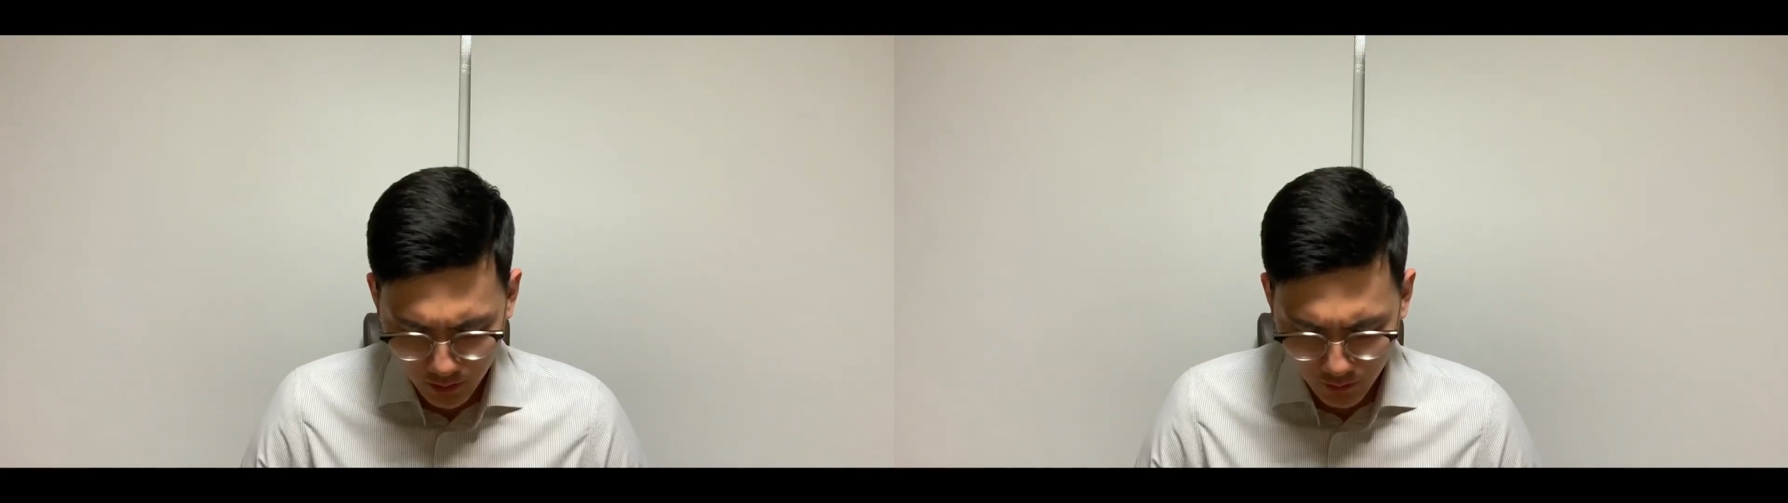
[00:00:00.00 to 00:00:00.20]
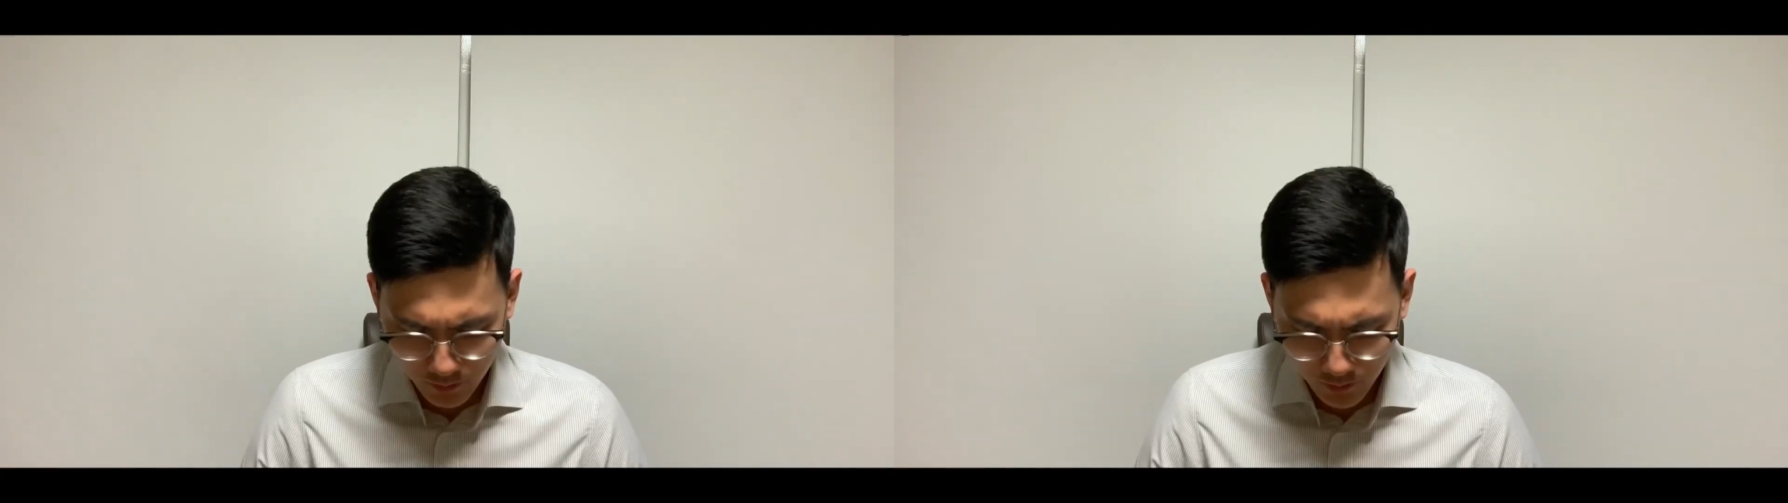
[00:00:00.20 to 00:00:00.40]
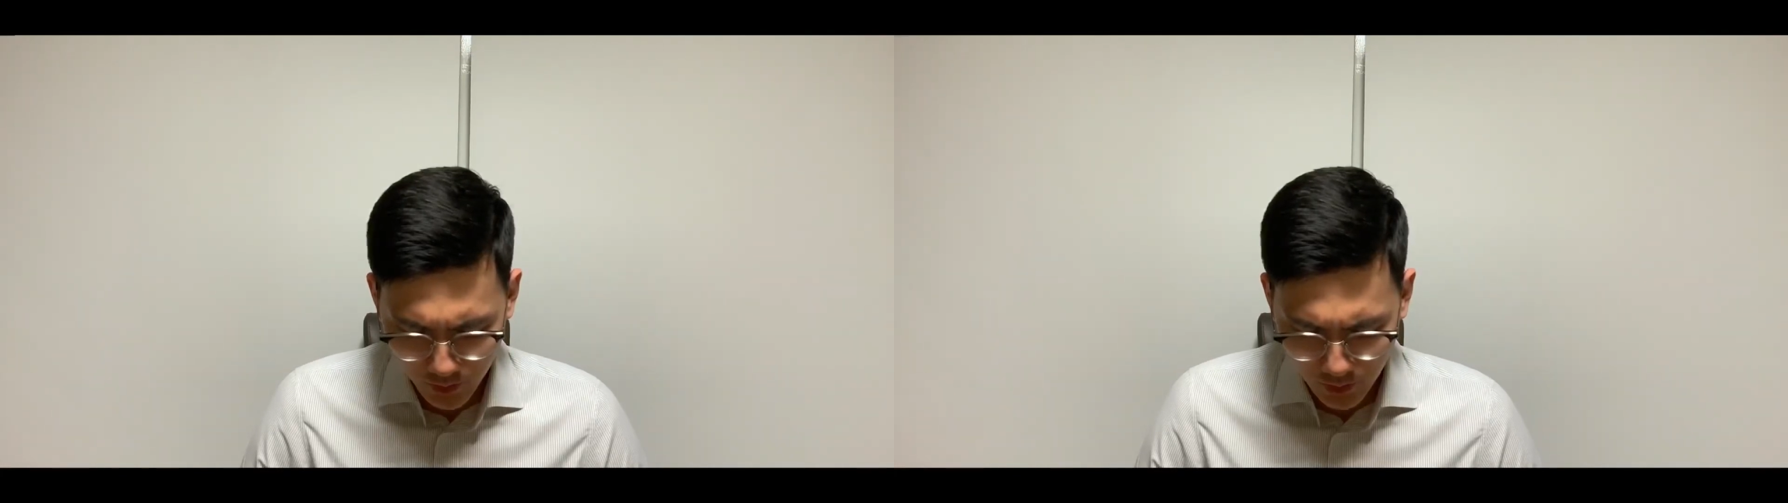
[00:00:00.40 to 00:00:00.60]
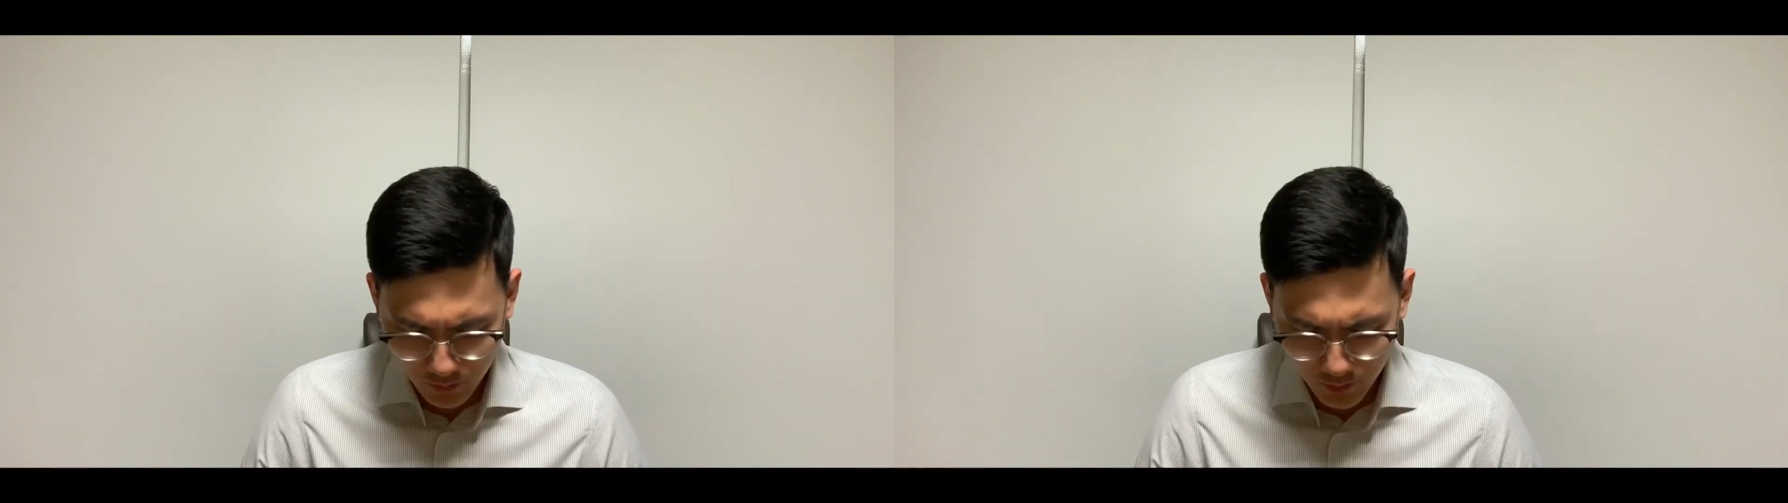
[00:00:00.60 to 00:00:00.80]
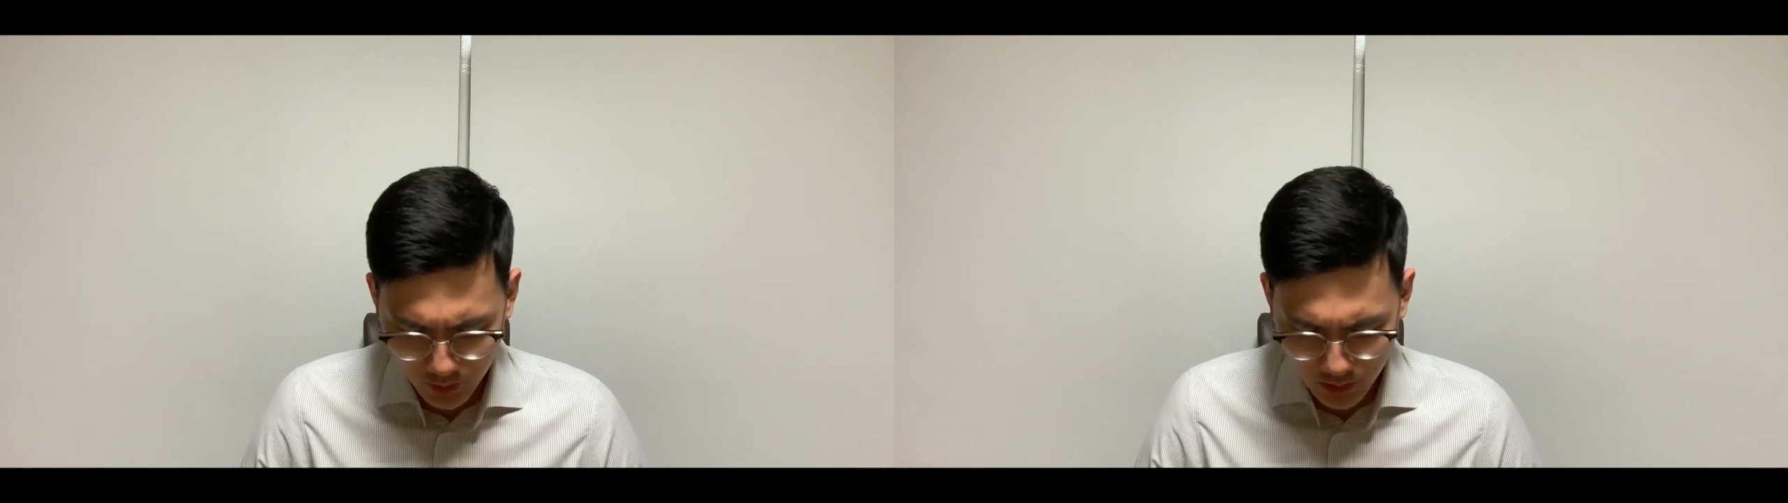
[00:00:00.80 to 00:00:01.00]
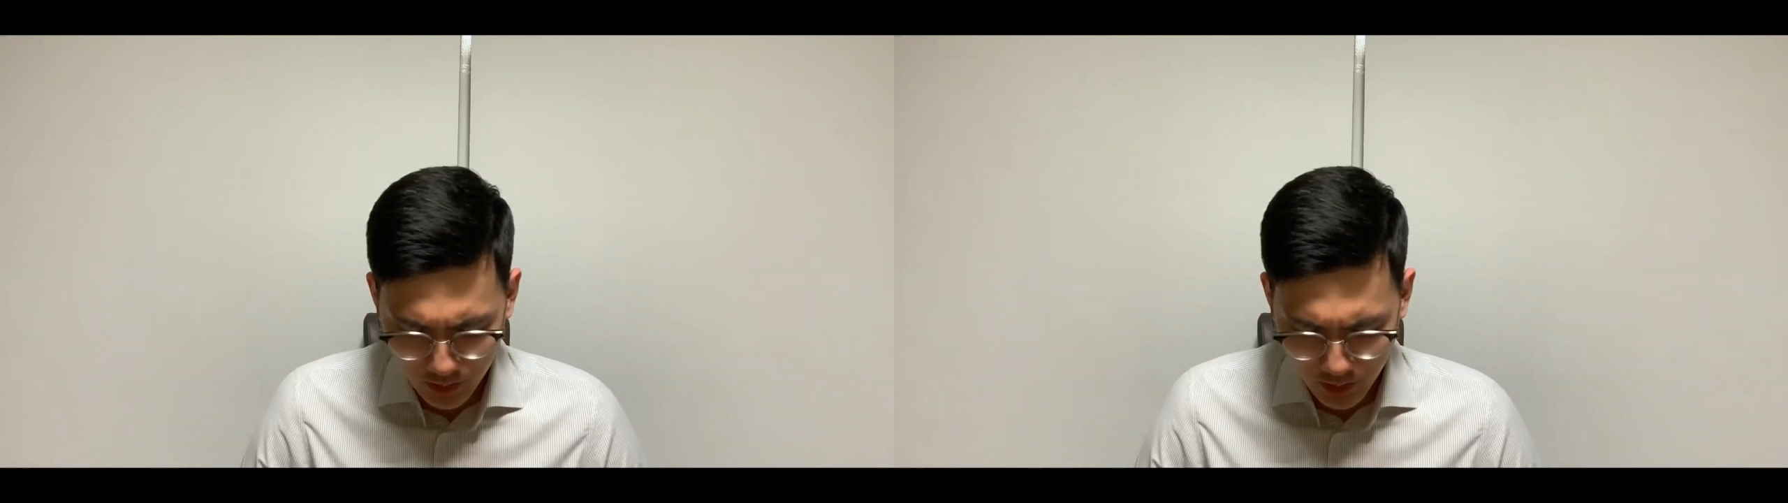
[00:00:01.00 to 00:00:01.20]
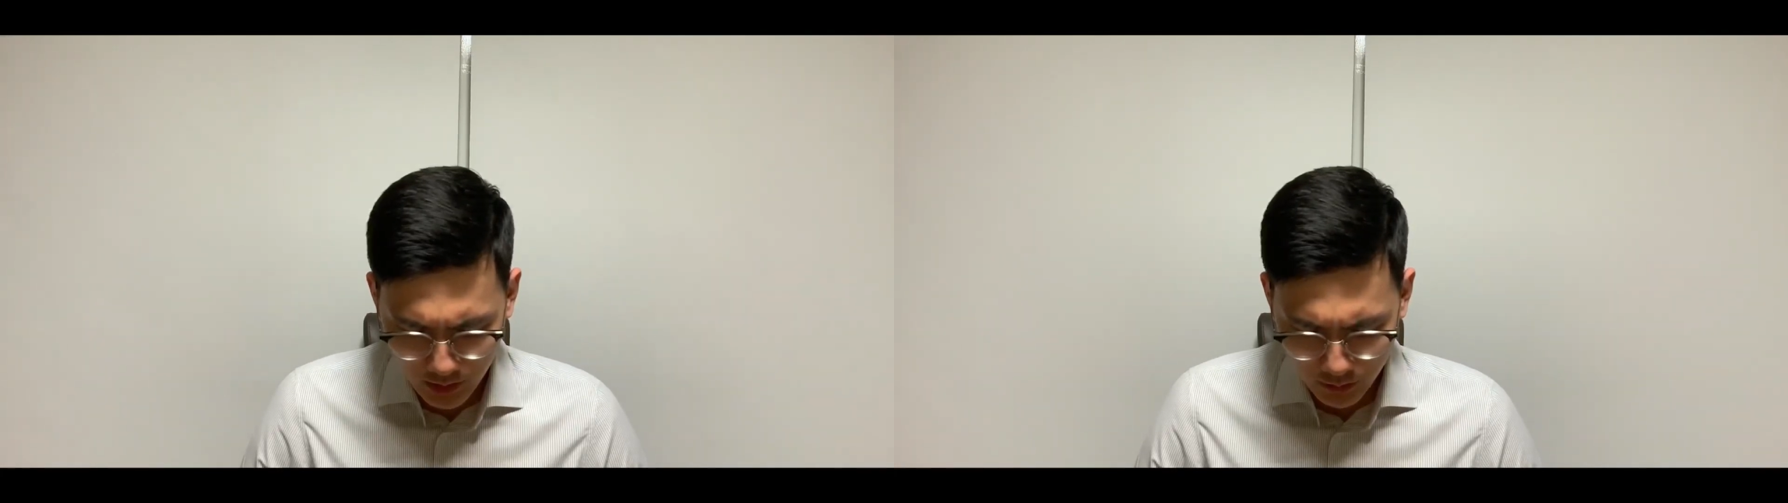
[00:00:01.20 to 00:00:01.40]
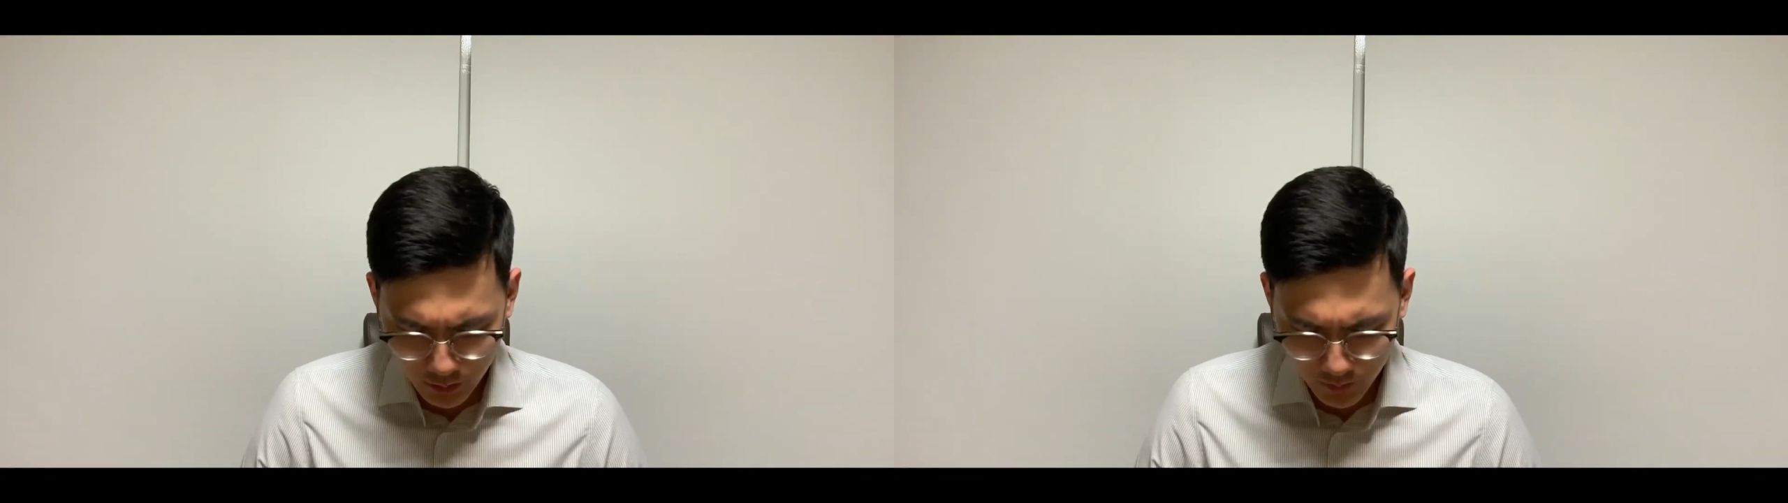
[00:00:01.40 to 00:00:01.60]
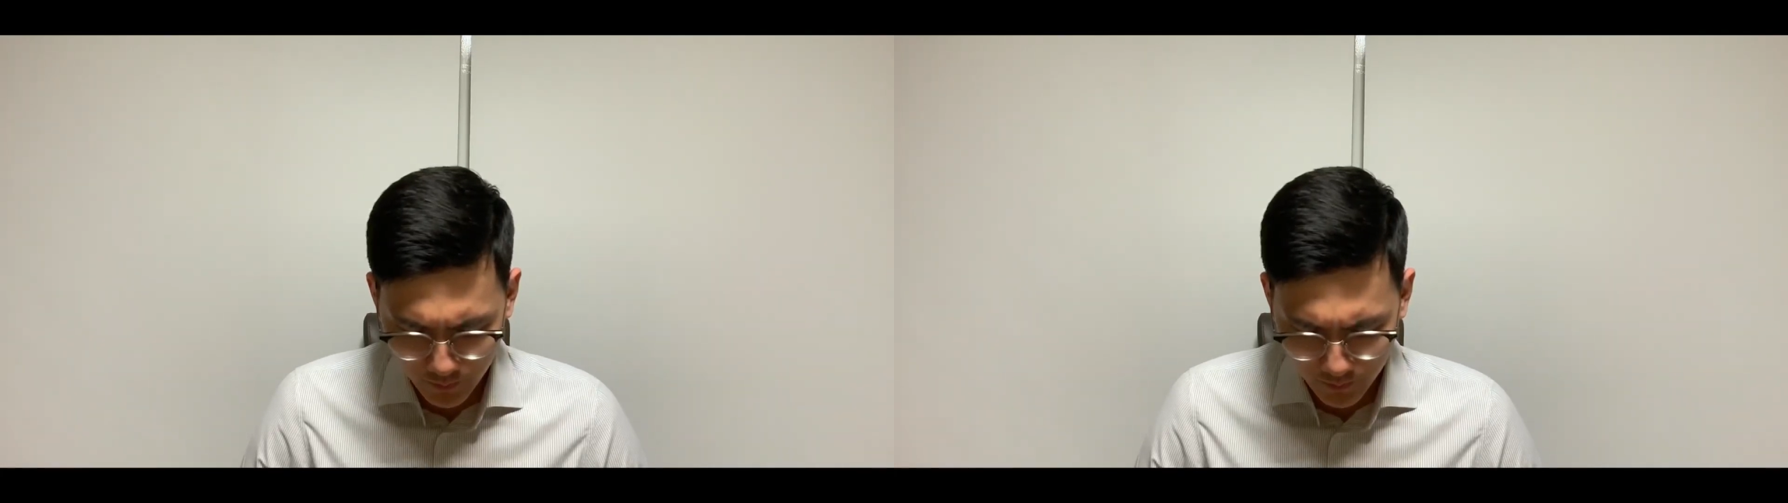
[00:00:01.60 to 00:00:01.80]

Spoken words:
in front of this gospel,